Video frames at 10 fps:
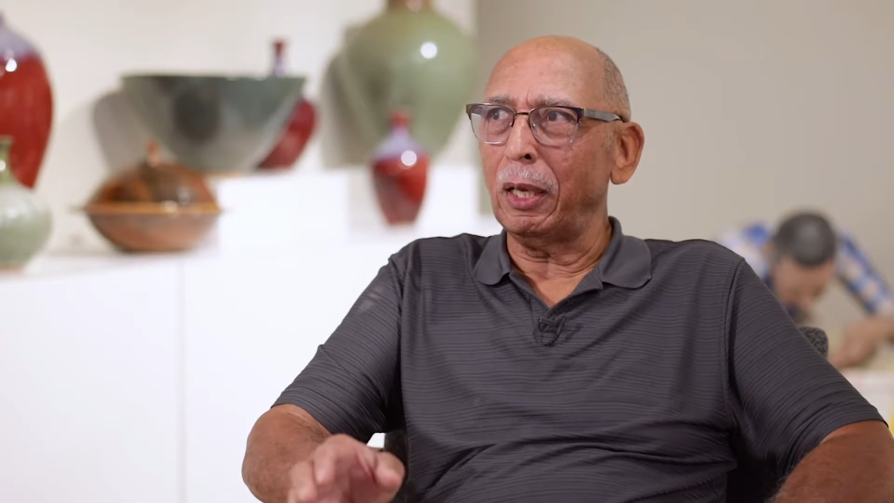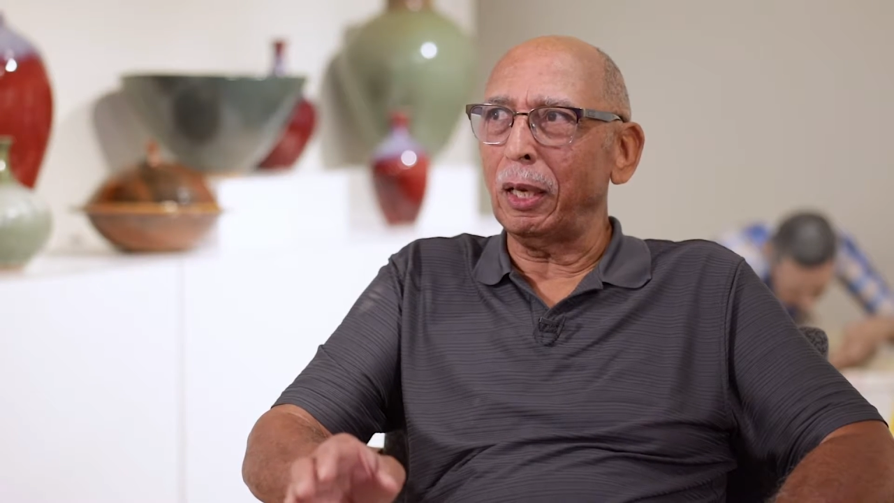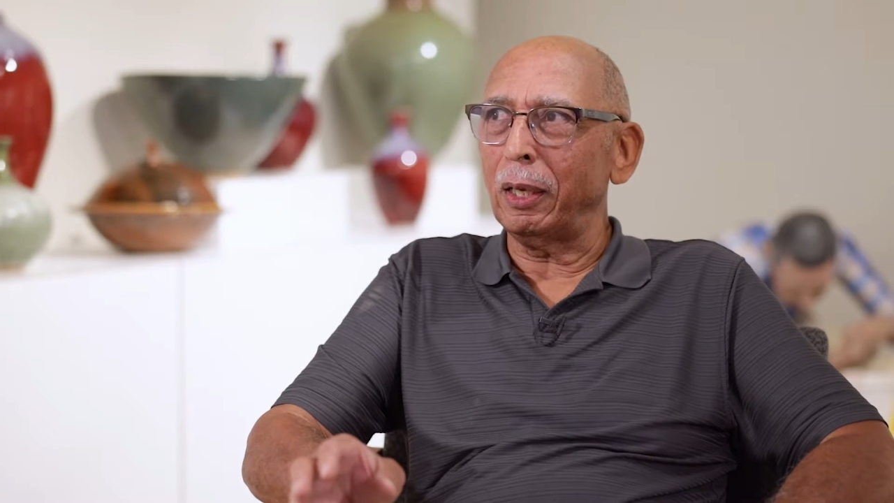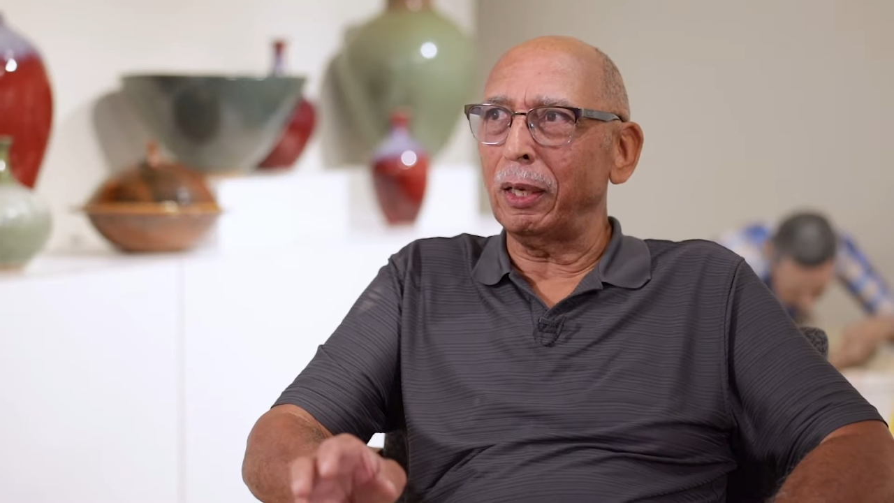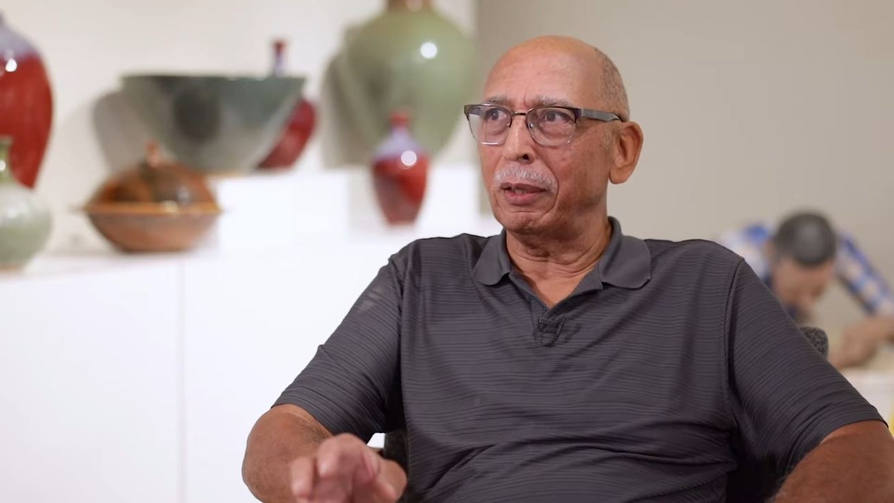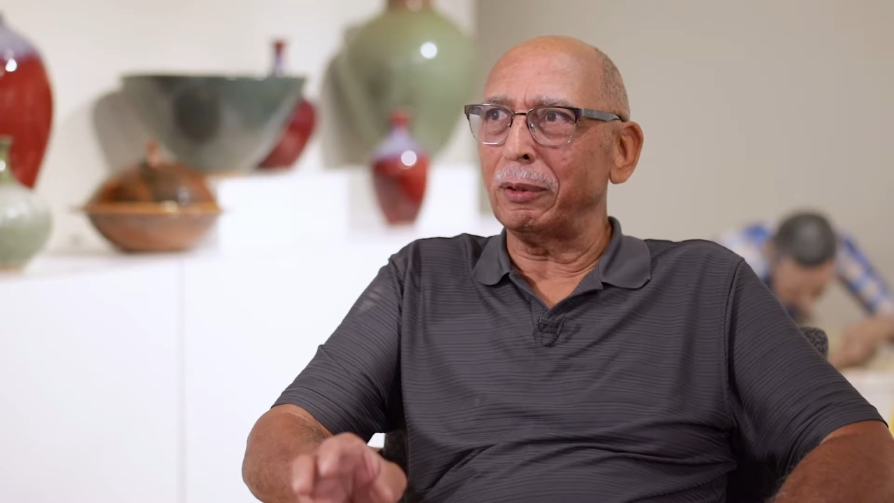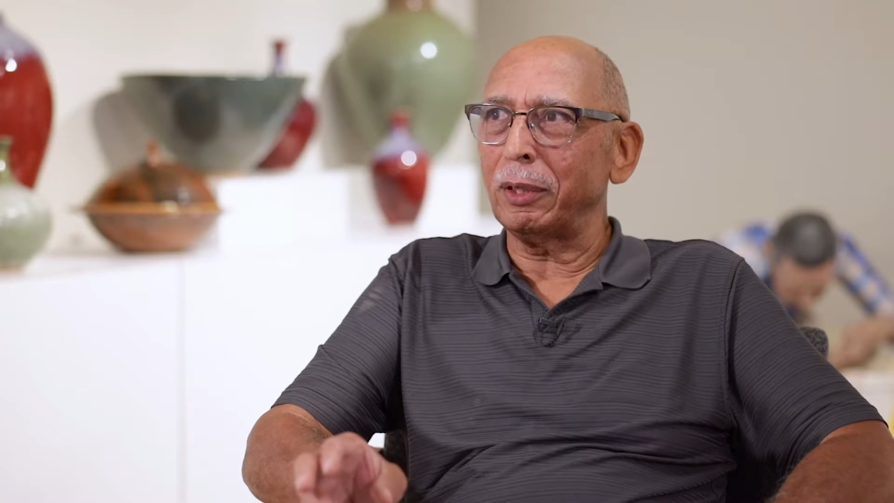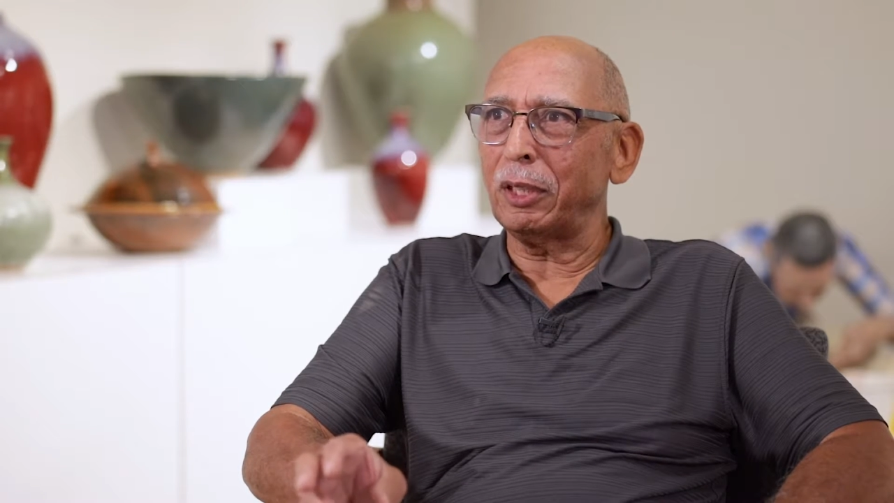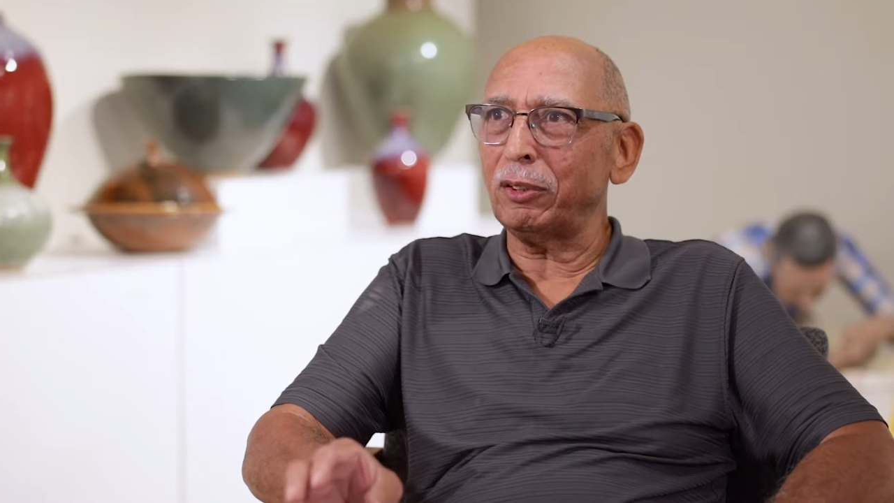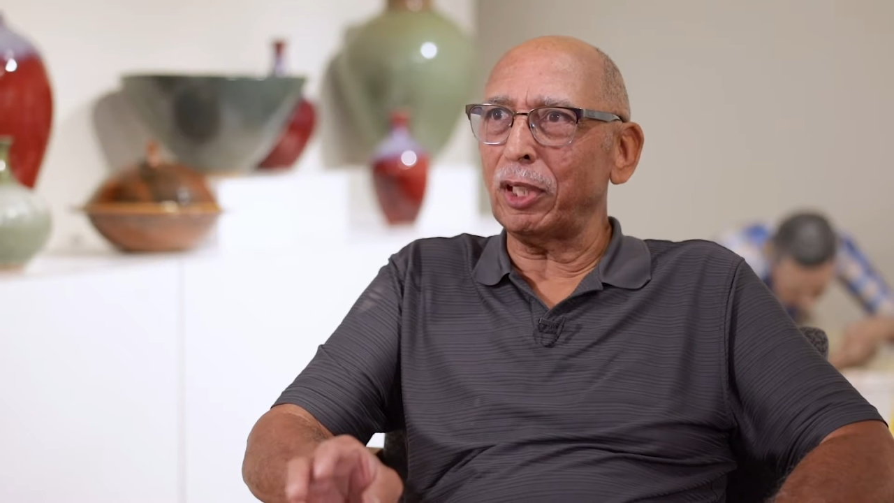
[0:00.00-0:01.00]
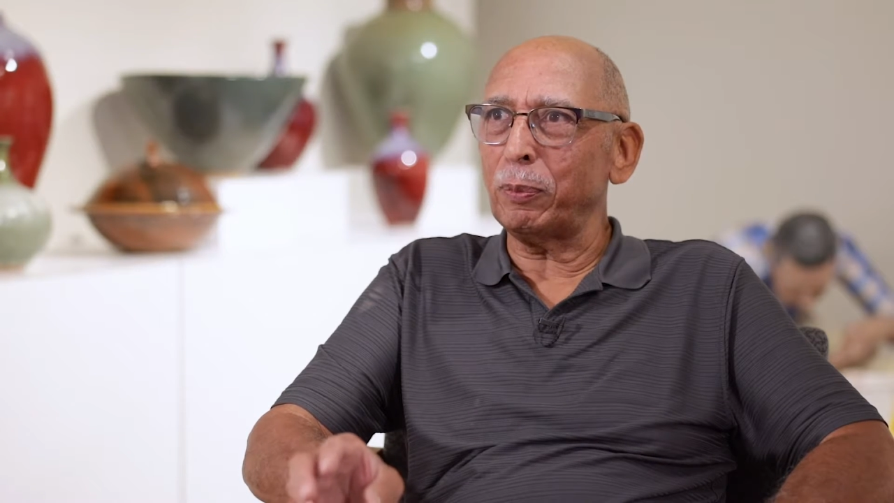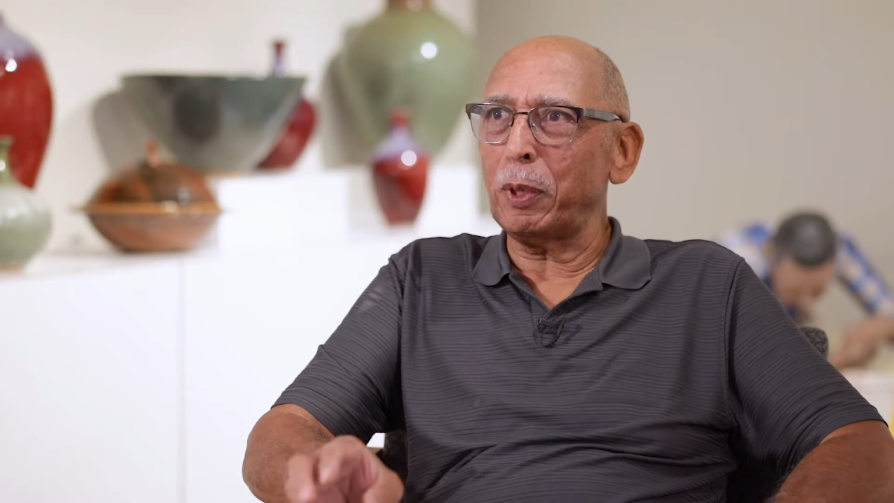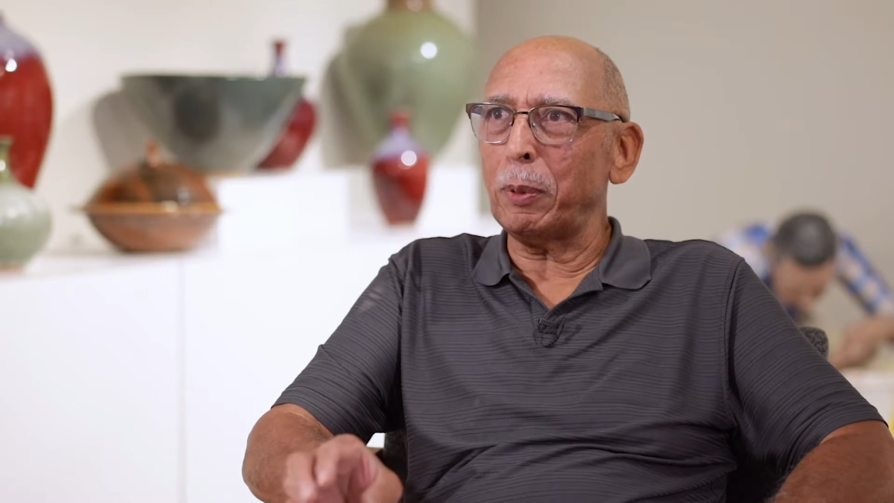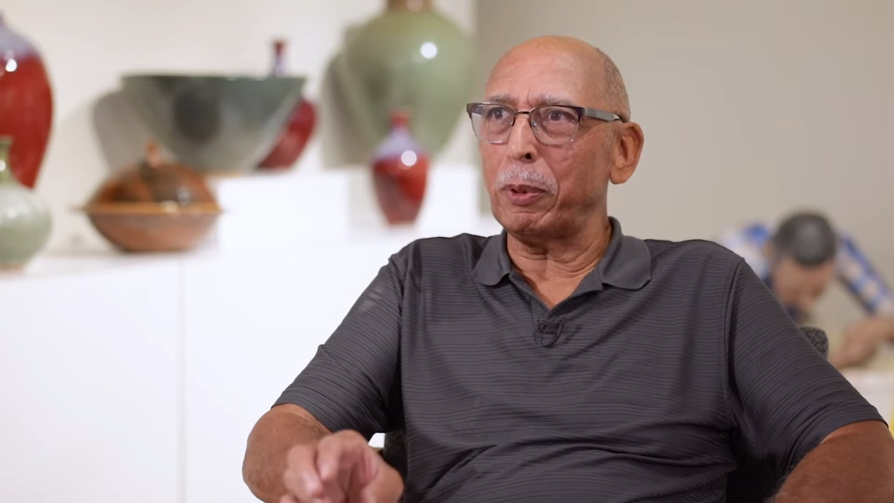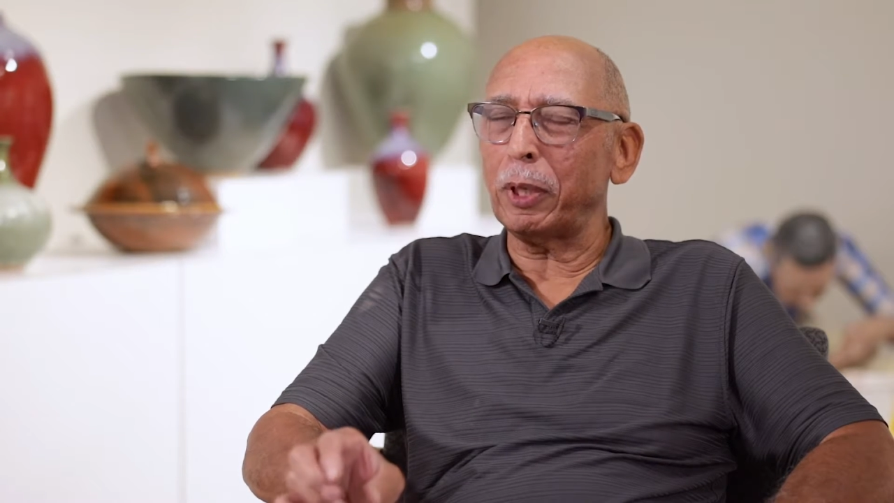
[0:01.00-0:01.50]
These are the people